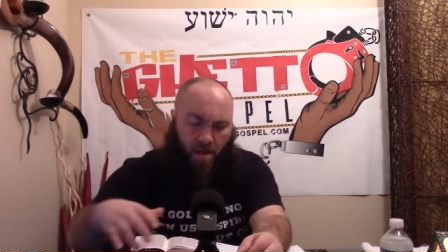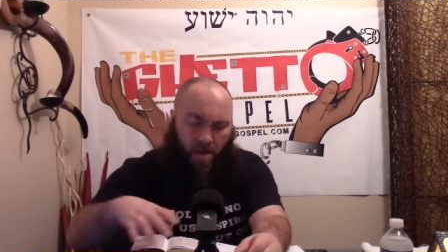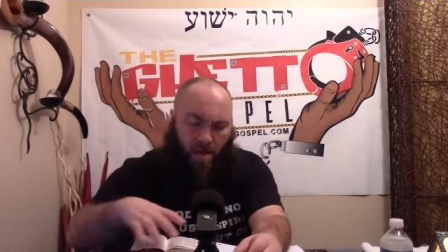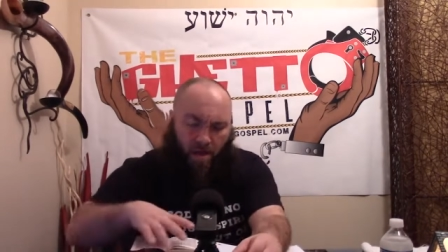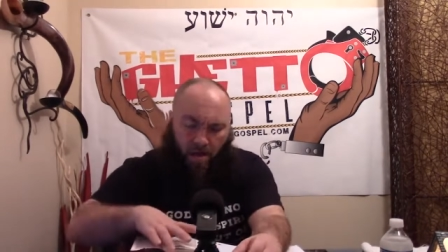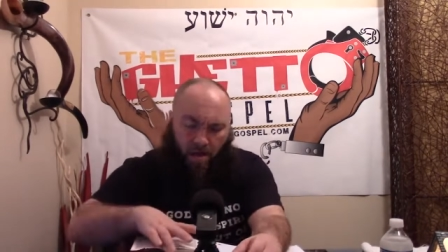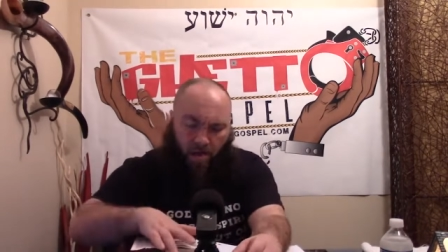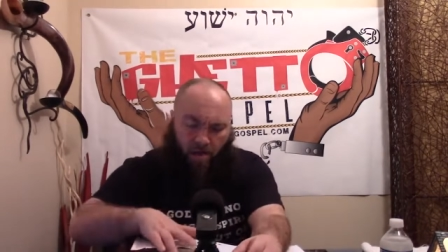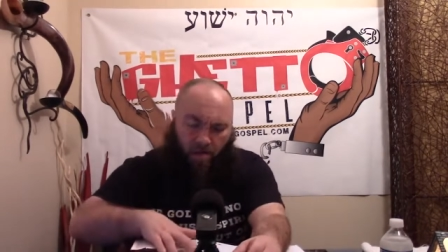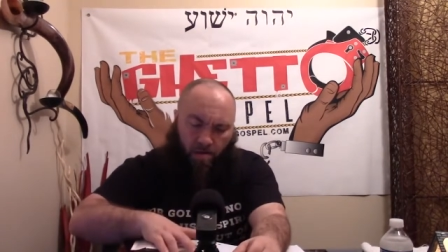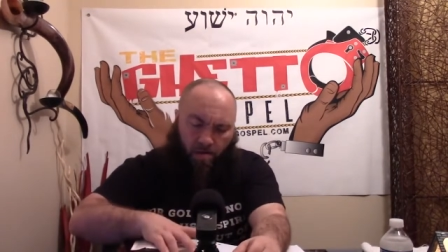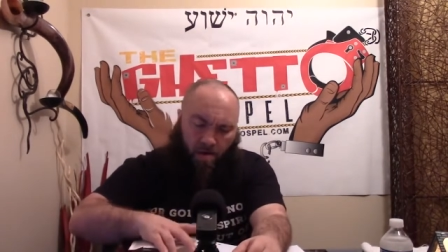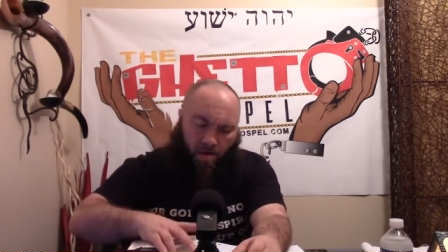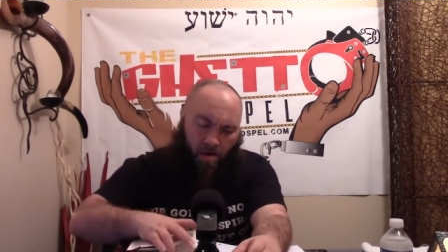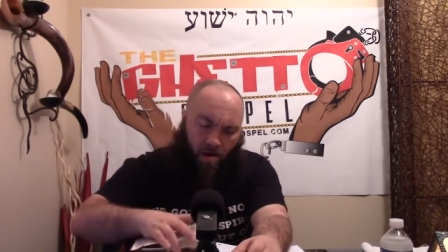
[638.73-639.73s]

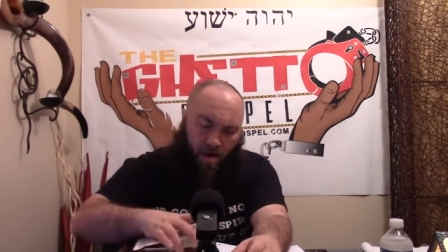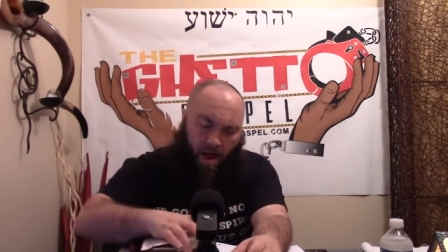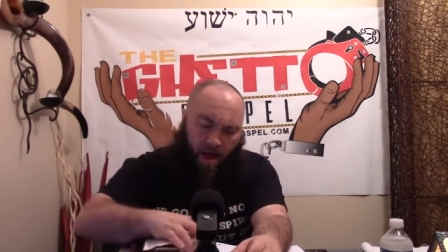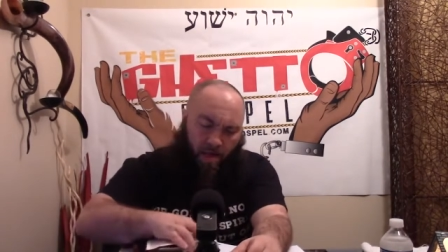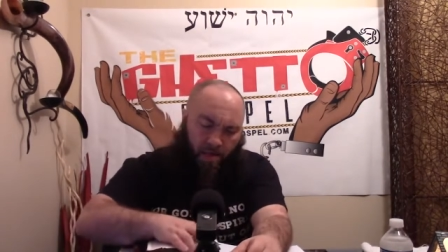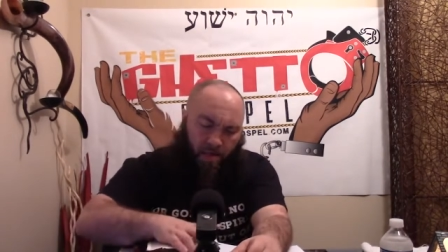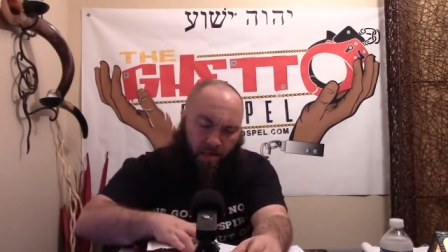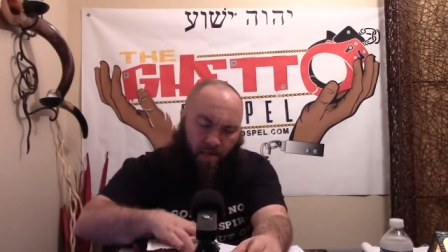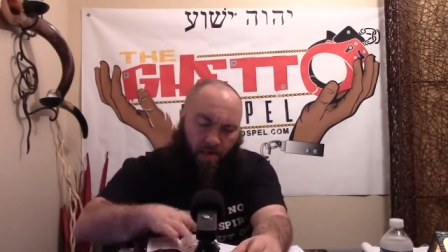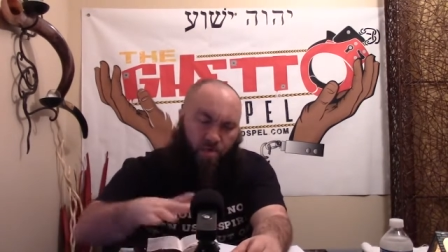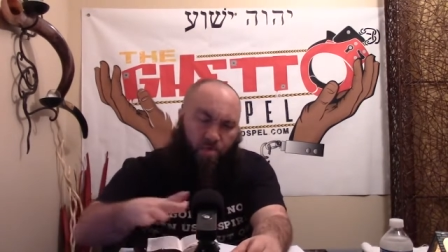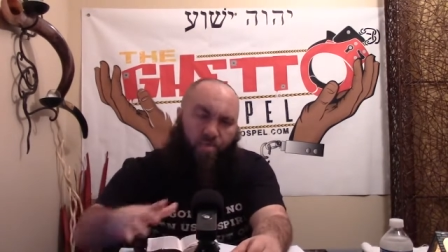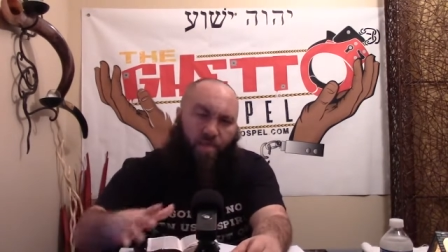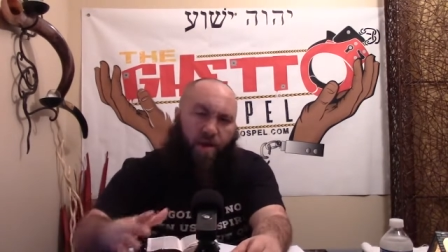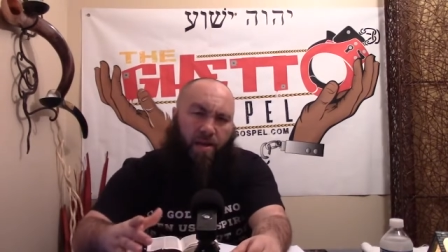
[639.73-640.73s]
And uh, I can tell
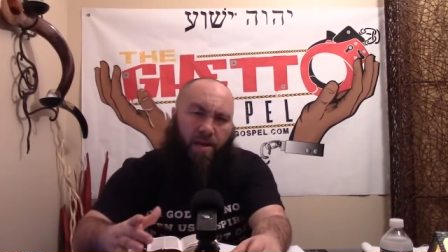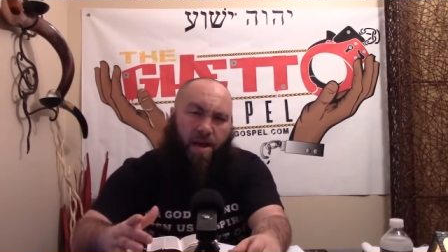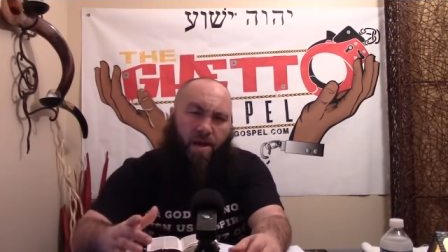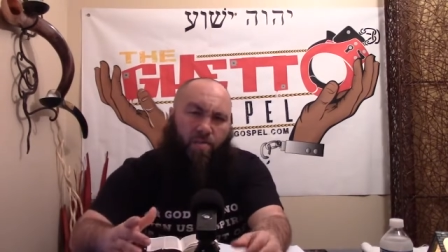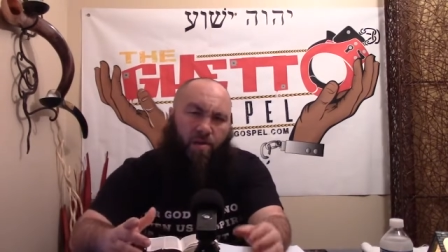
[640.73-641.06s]
you right now,